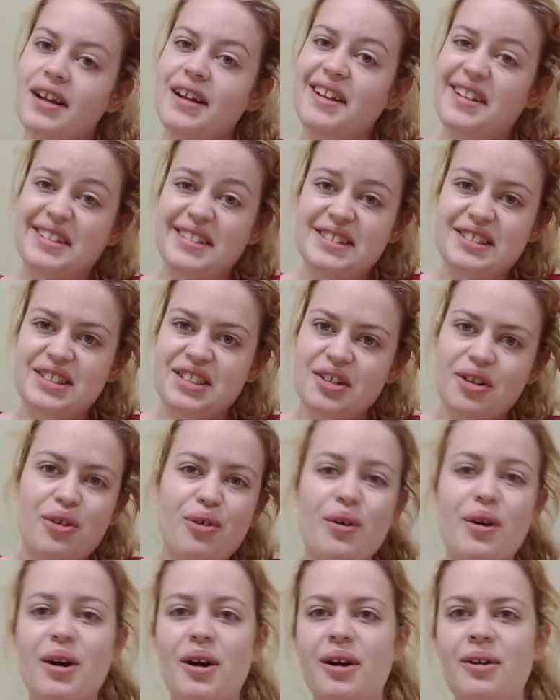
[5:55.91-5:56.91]
and
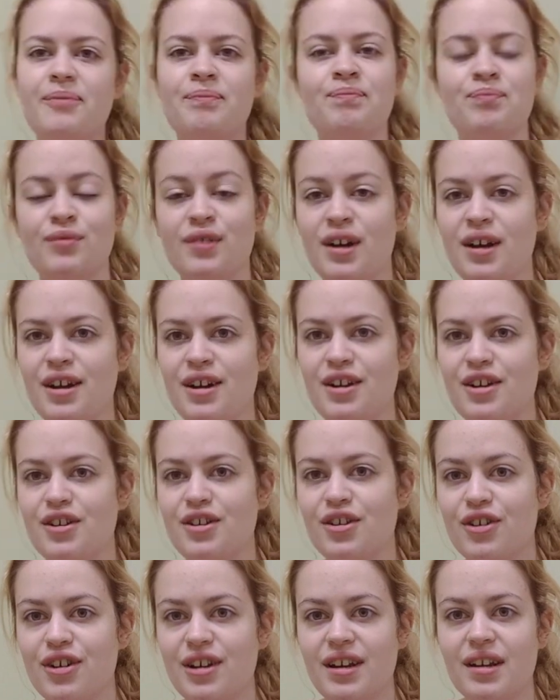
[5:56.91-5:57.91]
so
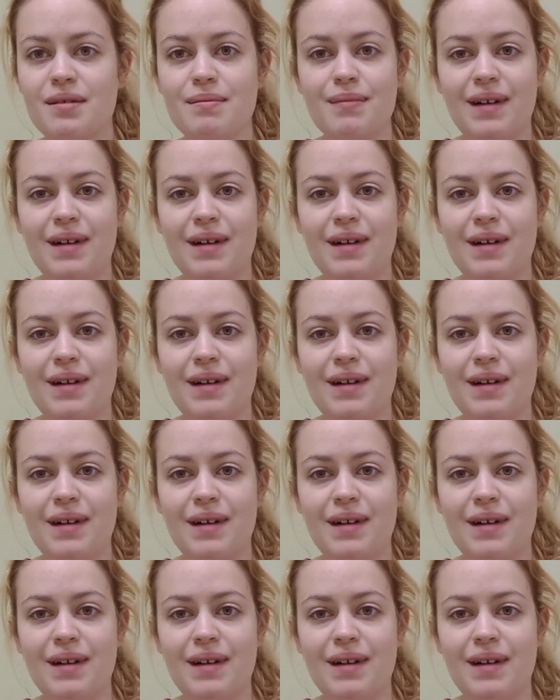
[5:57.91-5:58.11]
you're getting